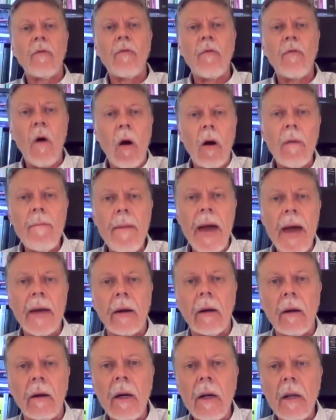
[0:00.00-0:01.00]
Far
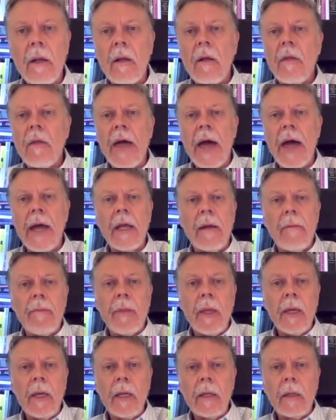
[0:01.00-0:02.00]
better that
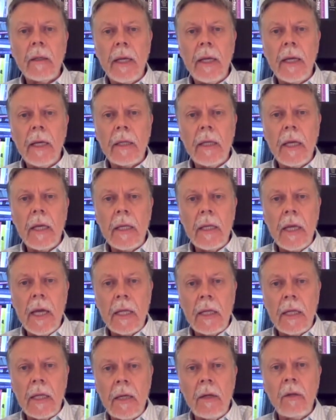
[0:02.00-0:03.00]

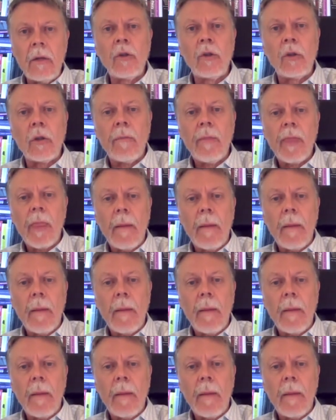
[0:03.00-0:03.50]
it kills